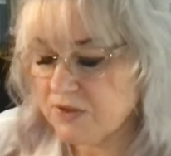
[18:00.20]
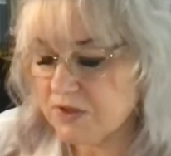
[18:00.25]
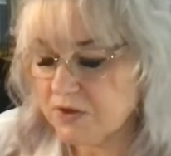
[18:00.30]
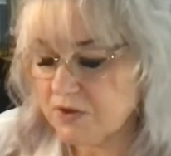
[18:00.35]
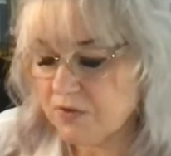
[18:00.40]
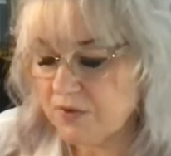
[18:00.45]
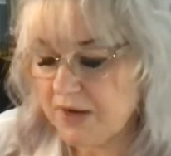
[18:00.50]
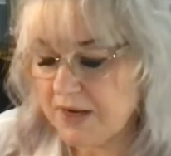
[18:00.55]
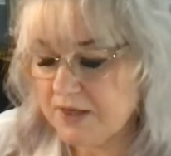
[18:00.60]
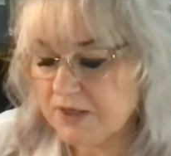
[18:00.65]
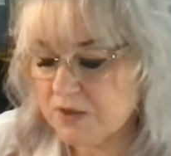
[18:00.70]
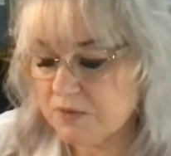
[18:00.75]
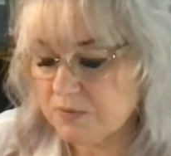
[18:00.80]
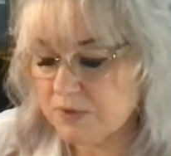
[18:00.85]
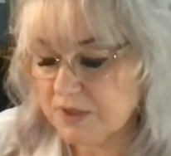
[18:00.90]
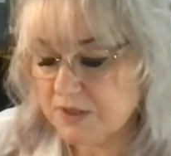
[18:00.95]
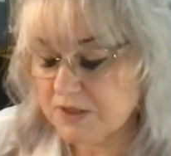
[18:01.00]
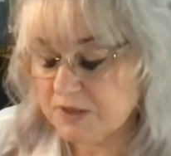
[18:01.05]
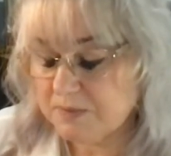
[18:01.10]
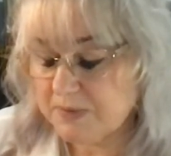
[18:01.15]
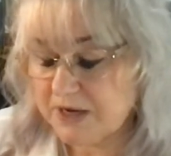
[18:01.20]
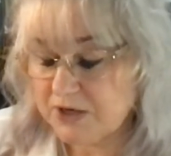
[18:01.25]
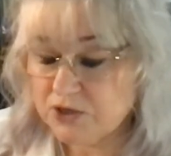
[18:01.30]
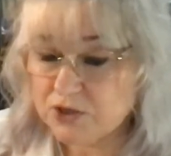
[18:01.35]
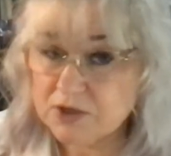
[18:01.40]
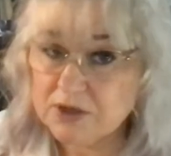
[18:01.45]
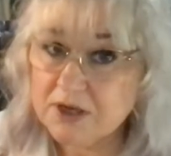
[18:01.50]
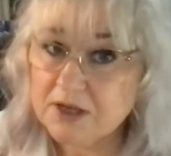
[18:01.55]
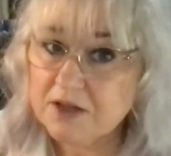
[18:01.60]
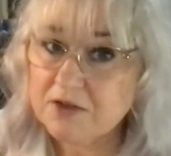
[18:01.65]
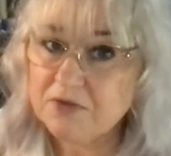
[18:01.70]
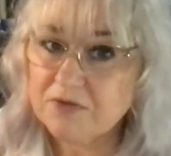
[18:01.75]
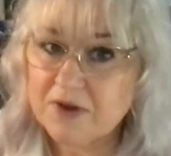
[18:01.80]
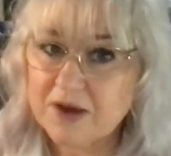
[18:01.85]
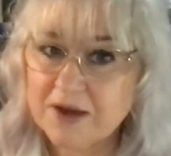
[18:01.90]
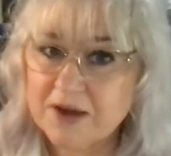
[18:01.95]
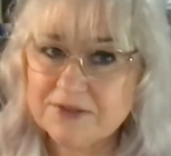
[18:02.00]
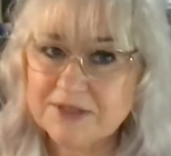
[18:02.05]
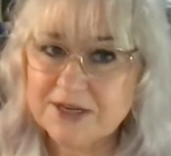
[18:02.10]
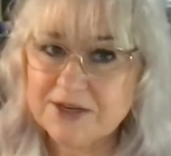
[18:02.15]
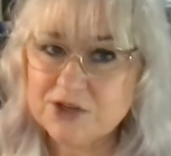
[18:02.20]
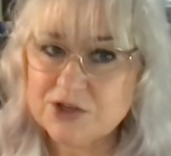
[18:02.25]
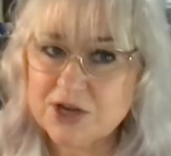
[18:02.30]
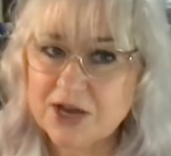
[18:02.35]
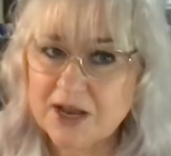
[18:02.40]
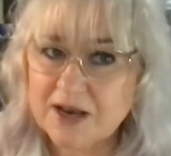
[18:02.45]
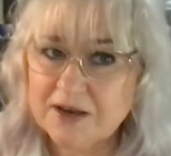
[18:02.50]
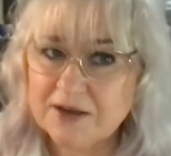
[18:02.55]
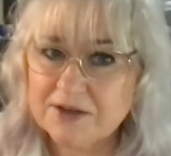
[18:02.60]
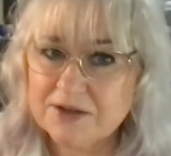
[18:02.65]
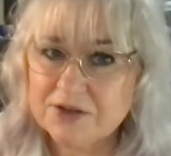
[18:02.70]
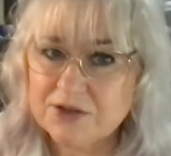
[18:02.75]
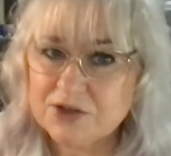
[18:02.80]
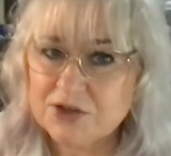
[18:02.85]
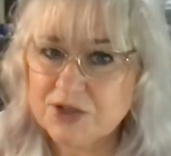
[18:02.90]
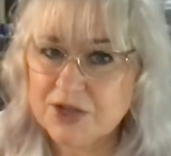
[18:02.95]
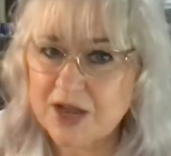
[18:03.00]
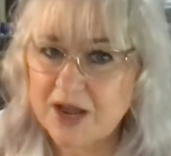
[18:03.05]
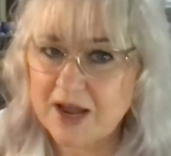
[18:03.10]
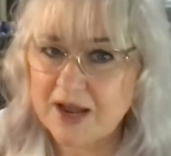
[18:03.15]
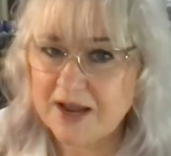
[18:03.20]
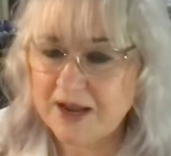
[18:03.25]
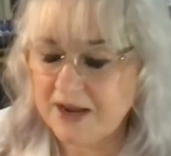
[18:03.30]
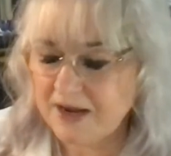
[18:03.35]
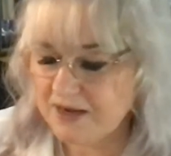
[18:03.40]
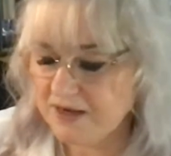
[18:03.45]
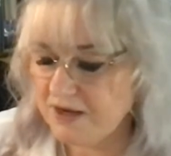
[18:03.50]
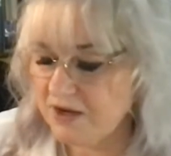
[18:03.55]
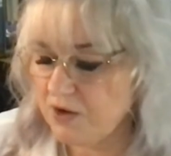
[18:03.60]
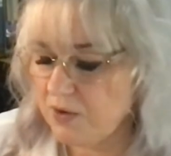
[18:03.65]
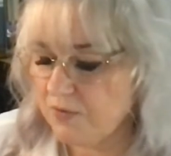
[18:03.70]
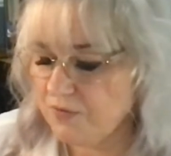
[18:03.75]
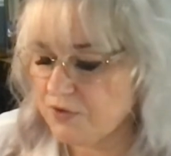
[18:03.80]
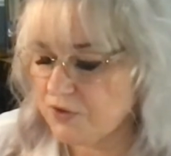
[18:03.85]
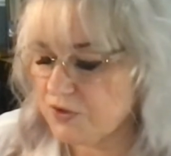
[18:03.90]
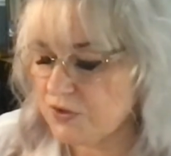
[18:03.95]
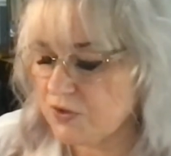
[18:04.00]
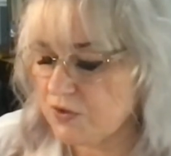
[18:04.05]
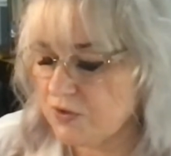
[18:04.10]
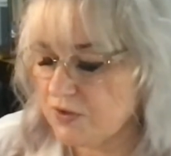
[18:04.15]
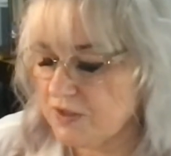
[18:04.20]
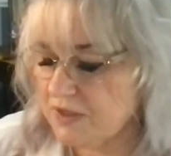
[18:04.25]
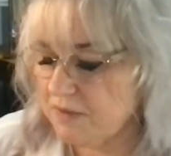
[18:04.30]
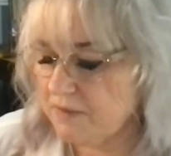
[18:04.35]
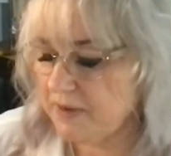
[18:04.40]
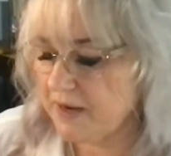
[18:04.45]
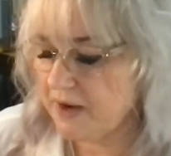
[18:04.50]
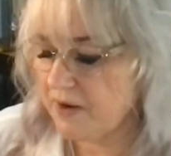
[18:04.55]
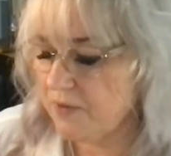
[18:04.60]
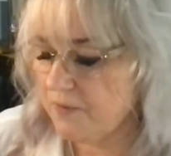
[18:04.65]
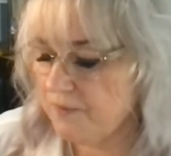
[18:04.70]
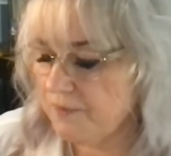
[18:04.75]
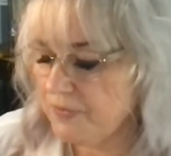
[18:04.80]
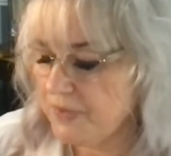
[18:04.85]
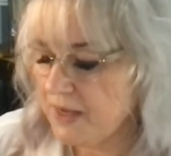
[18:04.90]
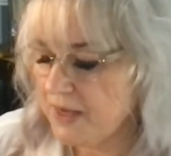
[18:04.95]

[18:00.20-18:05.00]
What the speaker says: to create something special in the 5-day challenge that I, you know, I've just talked to you about.